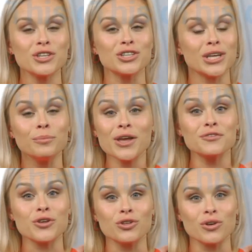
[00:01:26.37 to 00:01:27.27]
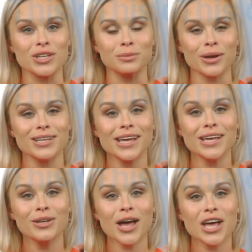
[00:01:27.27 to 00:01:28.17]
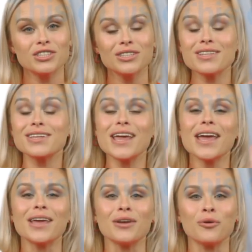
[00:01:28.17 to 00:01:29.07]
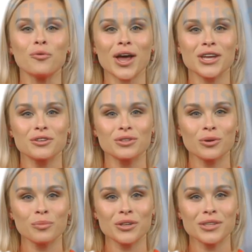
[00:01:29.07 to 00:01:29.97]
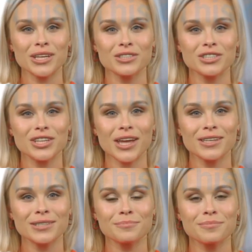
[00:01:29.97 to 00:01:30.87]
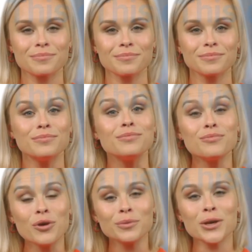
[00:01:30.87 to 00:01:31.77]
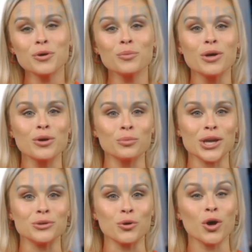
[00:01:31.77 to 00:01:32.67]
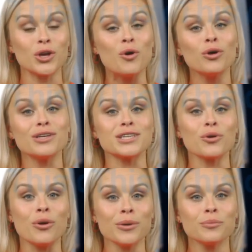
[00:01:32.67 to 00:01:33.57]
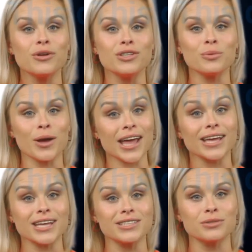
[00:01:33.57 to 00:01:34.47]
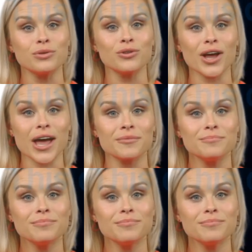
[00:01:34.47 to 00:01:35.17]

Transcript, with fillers: shape my future is by taking action today, rather than leaving it to chance. Remember, we will bring more quotes, so remember to like and subscribe.